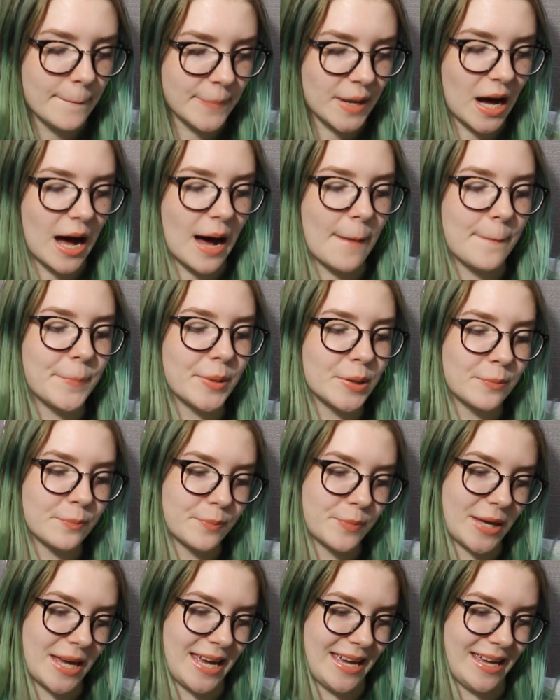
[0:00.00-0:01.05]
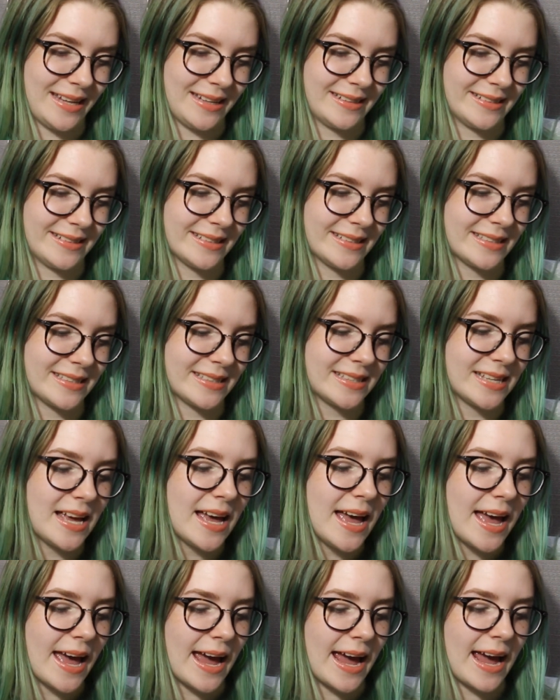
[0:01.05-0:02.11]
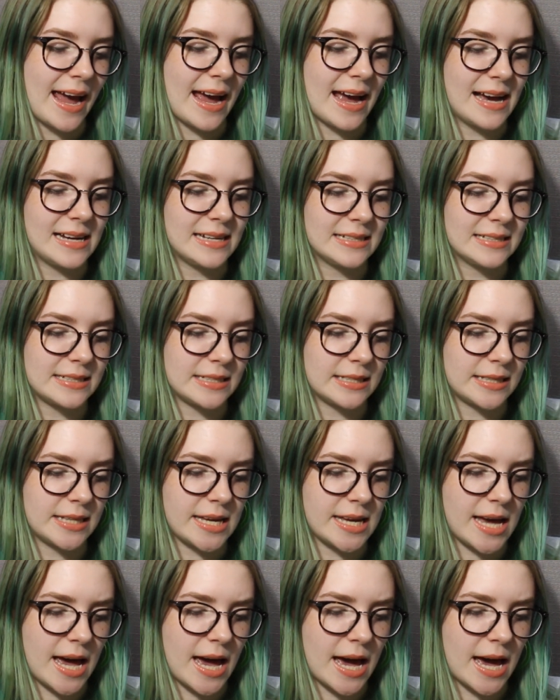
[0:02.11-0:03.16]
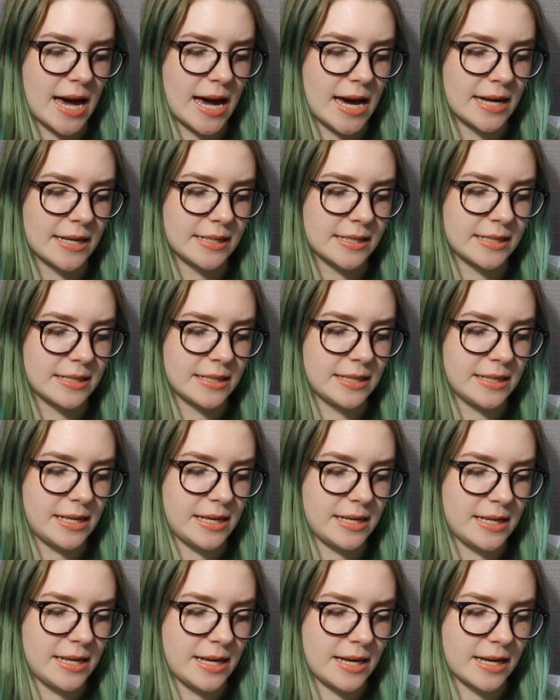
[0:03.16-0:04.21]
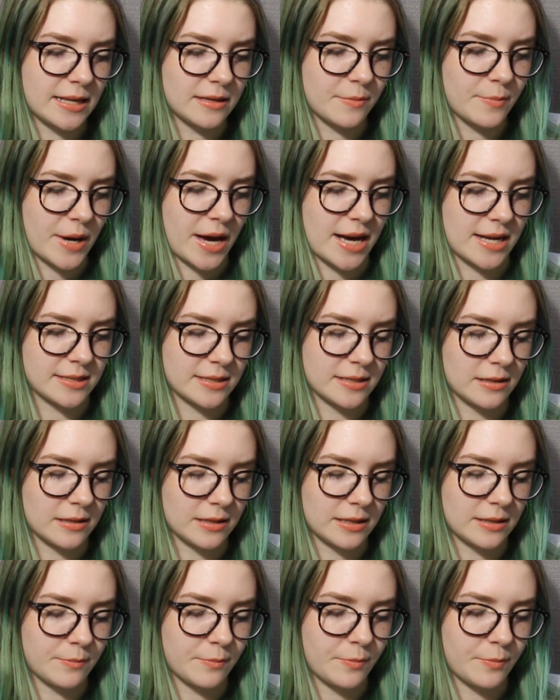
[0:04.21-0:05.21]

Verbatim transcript: pop pins and they had Nagini and the Basil